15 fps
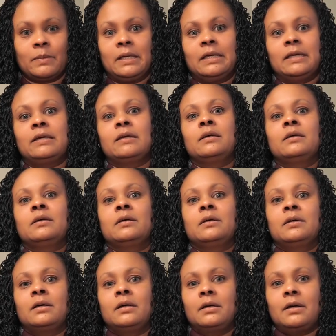me
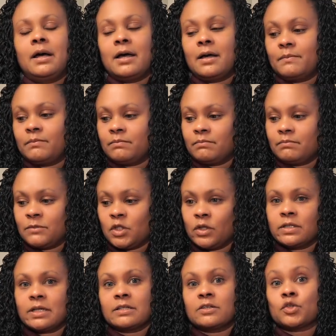um,
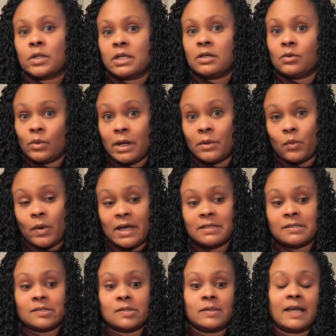turned on to drinking red
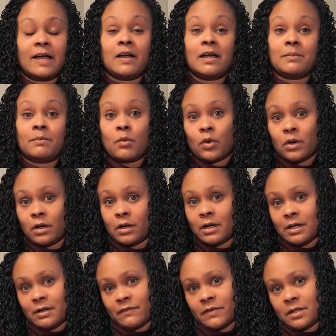wines. So now I'm more
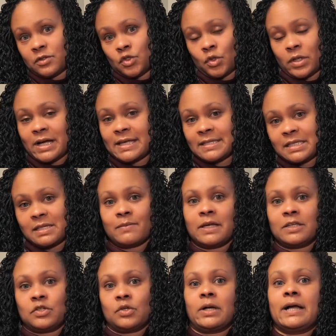of the dry,
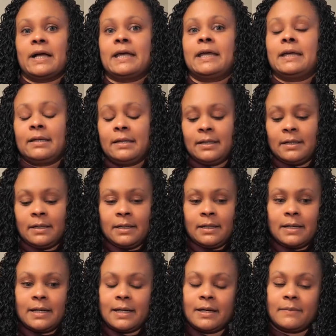semi-dry
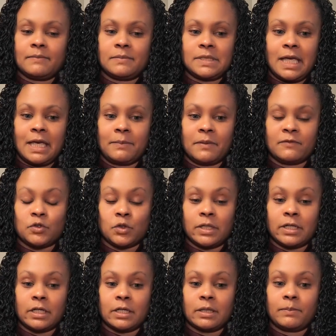um, type of
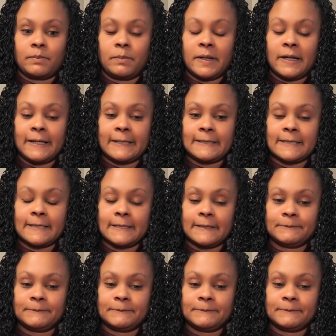drinker. But